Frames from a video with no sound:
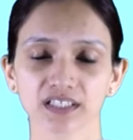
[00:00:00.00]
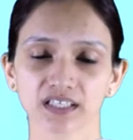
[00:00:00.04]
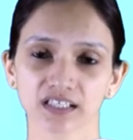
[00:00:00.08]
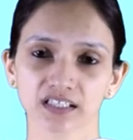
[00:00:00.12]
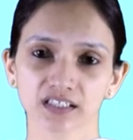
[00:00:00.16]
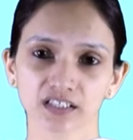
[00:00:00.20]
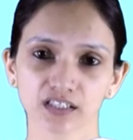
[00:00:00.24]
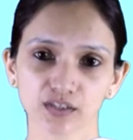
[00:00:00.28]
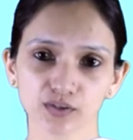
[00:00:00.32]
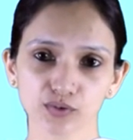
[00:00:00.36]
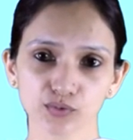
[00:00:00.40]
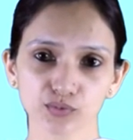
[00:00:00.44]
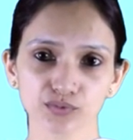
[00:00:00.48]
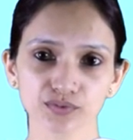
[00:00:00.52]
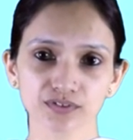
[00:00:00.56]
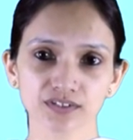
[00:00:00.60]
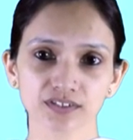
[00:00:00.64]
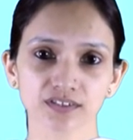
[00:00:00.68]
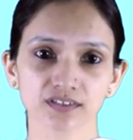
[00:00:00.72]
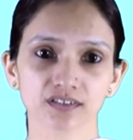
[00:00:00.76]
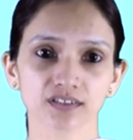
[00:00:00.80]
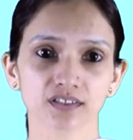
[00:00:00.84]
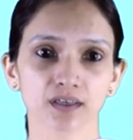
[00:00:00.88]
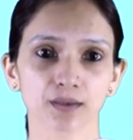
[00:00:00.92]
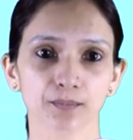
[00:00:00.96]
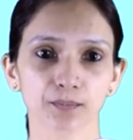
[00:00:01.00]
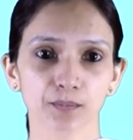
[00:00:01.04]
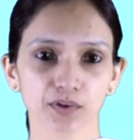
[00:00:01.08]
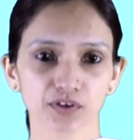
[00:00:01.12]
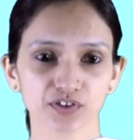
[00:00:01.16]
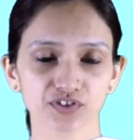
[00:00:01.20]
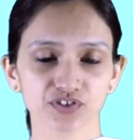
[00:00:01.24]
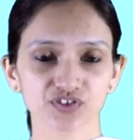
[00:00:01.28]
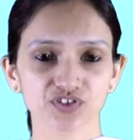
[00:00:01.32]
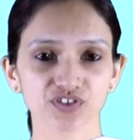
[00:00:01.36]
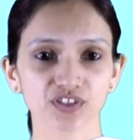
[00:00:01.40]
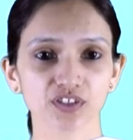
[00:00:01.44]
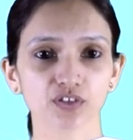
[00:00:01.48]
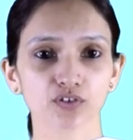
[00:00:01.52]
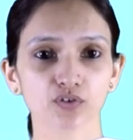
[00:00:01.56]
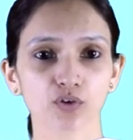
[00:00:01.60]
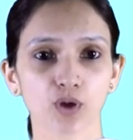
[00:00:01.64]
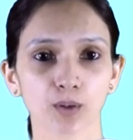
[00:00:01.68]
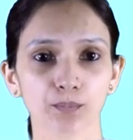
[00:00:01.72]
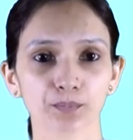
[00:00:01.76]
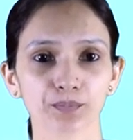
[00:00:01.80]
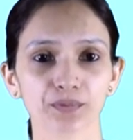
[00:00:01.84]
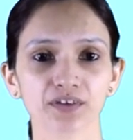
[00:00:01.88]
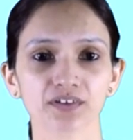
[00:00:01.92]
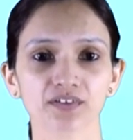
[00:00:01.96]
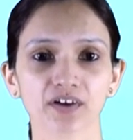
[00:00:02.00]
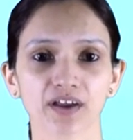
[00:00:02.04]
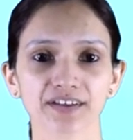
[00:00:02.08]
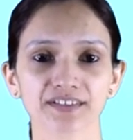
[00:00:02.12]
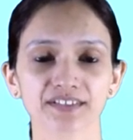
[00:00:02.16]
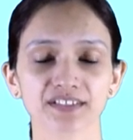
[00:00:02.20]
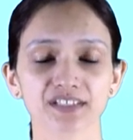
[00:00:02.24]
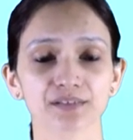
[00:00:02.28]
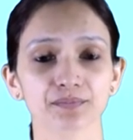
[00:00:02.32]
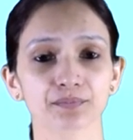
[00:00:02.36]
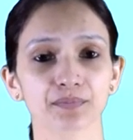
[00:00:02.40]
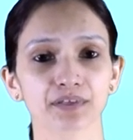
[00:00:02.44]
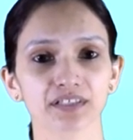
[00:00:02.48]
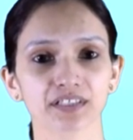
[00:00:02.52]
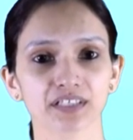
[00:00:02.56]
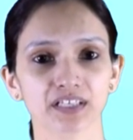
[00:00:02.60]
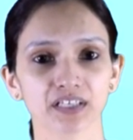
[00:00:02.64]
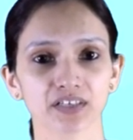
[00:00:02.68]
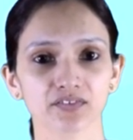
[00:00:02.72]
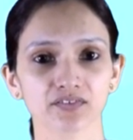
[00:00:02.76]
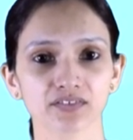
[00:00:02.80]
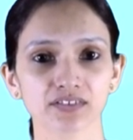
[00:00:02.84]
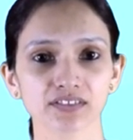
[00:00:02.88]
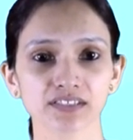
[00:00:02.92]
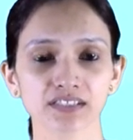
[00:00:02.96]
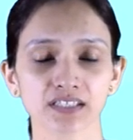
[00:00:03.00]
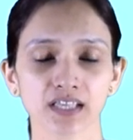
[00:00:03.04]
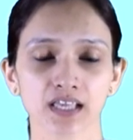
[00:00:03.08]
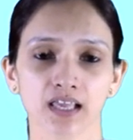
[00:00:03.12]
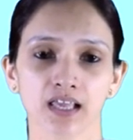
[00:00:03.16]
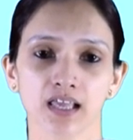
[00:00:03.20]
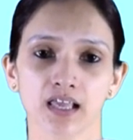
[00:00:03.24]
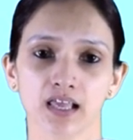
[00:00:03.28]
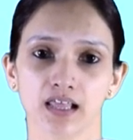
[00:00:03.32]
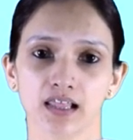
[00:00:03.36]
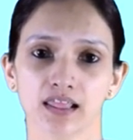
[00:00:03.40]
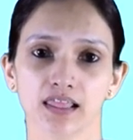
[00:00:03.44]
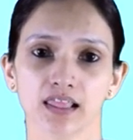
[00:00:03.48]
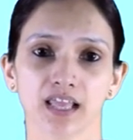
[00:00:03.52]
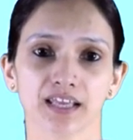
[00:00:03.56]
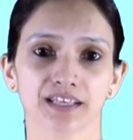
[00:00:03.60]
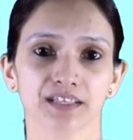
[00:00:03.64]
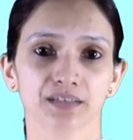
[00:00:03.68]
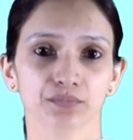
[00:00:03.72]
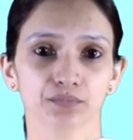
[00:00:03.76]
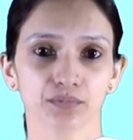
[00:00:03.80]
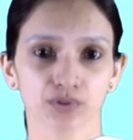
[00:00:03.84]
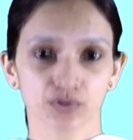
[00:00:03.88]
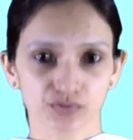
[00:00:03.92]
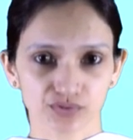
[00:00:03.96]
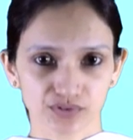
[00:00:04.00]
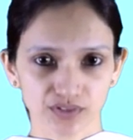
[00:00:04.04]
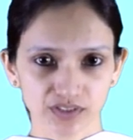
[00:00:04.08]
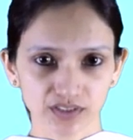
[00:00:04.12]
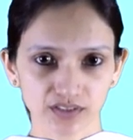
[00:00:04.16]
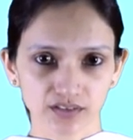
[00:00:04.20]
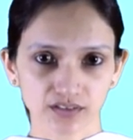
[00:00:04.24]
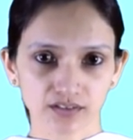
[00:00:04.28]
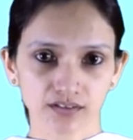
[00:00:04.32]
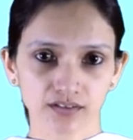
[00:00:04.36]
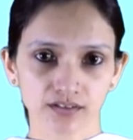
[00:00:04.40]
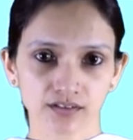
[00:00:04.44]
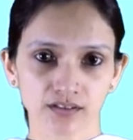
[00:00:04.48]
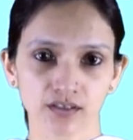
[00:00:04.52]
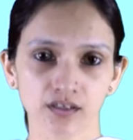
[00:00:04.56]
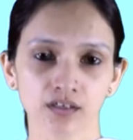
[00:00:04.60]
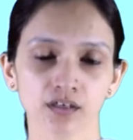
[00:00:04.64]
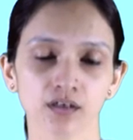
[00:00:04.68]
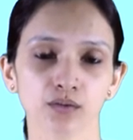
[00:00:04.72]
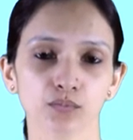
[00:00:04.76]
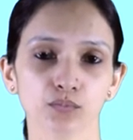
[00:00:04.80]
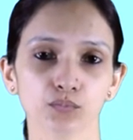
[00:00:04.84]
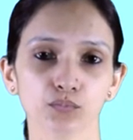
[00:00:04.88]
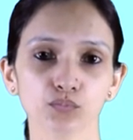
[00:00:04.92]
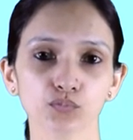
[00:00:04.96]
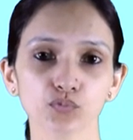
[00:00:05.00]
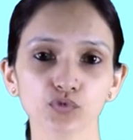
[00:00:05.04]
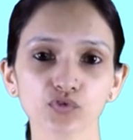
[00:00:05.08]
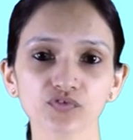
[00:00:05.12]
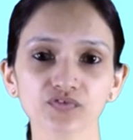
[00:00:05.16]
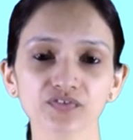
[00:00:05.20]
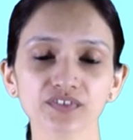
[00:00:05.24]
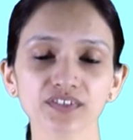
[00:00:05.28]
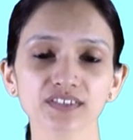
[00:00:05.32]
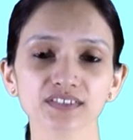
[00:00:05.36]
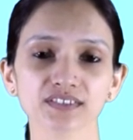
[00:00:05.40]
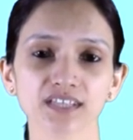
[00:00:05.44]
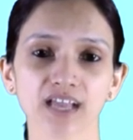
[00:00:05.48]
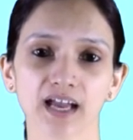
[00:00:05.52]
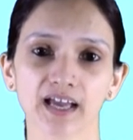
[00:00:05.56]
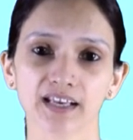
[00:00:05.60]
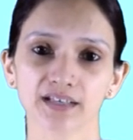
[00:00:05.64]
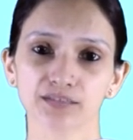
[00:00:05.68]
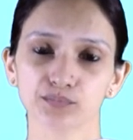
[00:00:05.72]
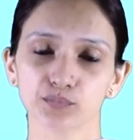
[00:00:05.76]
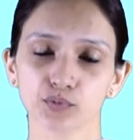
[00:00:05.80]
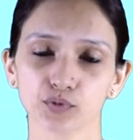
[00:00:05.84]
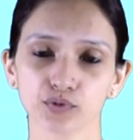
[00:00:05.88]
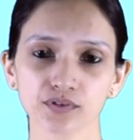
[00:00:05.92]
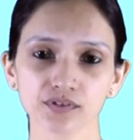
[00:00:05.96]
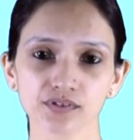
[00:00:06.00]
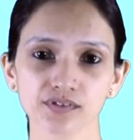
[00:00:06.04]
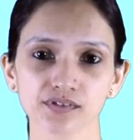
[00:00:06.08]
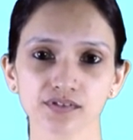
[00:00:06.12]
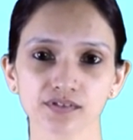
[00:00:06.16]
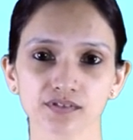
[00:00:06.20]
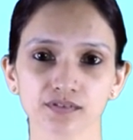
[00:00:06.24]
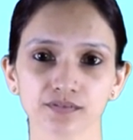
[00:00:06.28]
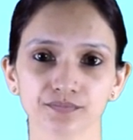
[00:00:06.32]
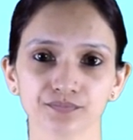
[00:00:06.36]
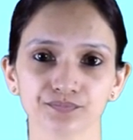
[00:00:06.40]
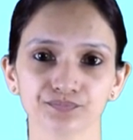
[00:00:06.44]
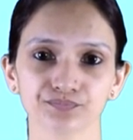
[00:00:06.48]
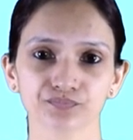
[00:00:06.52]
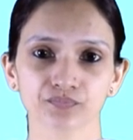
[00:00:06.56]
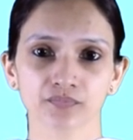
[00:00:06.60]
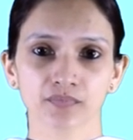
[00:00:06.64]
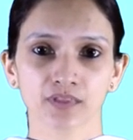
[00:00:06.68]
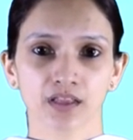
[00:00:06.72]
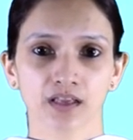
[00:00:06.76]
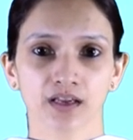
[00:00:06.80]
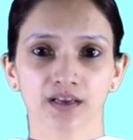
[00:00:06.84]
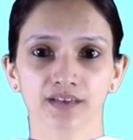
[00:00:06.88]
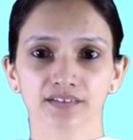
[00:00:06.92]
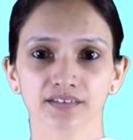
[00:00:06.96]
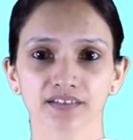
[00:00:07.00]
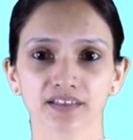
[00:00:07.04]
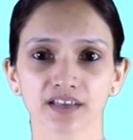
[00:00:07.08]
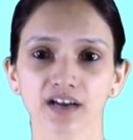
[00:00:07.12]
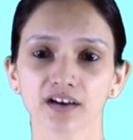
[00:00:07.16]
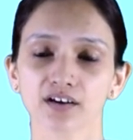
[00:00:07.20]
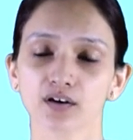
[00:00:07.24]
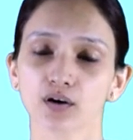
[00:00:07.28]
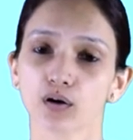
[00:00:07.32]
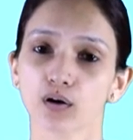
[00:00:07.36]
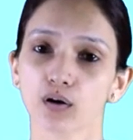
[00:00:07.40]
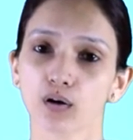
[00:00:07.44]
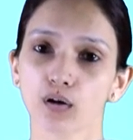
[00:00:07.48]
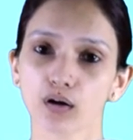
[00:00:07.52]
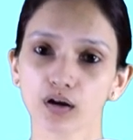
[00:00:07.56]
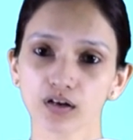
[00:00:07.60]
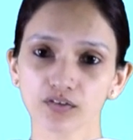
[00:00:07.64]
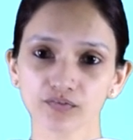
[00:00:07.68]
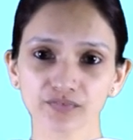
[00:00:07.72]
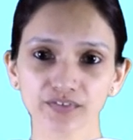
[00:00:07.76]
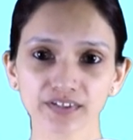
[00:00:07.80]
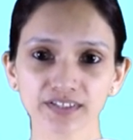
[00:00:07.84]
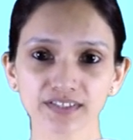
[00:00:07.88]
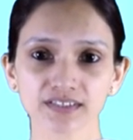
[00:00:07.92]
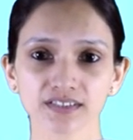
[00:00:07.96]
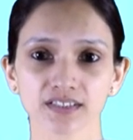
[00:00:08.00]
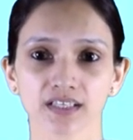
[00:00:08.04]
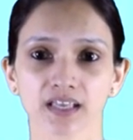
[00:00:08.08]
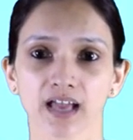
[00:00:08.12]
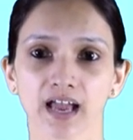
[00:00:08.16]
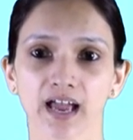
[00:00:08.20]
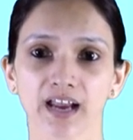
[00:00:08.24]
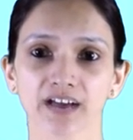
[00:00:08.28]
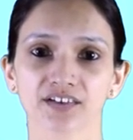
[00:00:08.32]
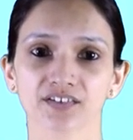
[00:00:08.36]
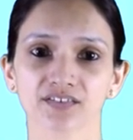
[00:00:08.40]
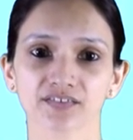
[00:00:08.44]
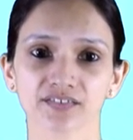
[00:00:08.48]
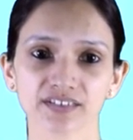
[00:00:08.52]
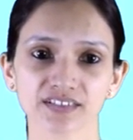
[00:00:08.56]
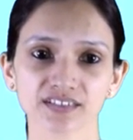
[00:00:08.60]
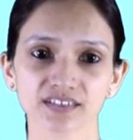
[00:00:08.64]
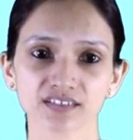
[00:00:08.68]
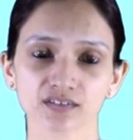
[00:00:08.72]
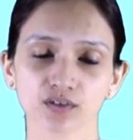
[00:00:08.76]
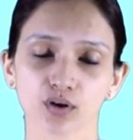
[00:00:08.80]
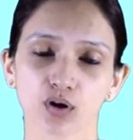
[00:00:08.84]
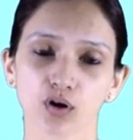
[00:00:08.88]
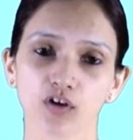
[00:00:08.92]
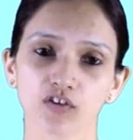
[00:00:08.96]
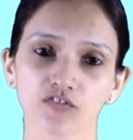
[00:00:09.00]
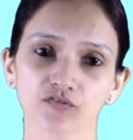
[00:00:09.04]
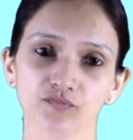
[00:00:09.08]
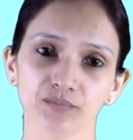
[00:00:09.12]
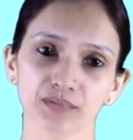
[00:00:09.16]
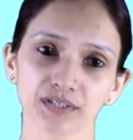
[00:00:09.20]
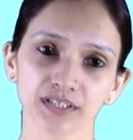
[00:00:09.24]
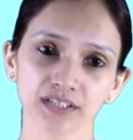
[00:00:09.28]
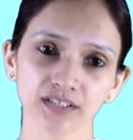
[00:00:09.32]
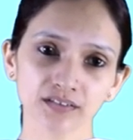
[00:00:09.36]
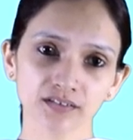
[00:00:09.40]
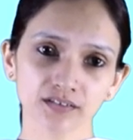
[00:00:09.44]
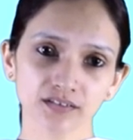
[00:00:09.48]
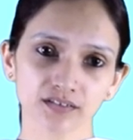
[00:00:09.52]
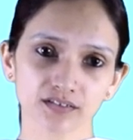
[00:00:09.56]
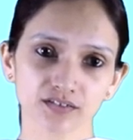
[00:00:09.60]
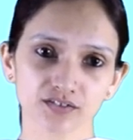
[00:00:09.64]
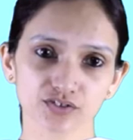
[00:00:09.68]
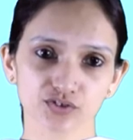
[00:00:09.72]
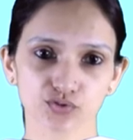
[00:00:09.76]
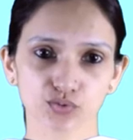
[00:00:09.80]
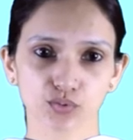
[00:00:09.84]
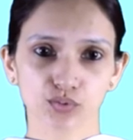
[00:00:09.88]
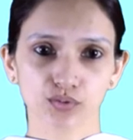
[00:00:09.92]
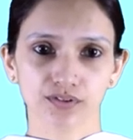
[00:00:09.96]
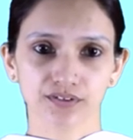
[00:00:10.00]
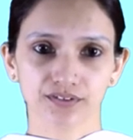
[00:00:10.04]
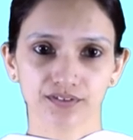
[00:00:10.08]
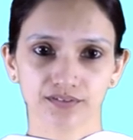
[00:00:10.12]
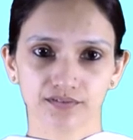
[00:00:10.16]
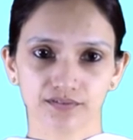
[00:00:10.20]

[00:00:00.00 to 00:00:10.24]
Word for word: includes commercial copyrighted materials like music, movies and books. They are always at risk of being stolen.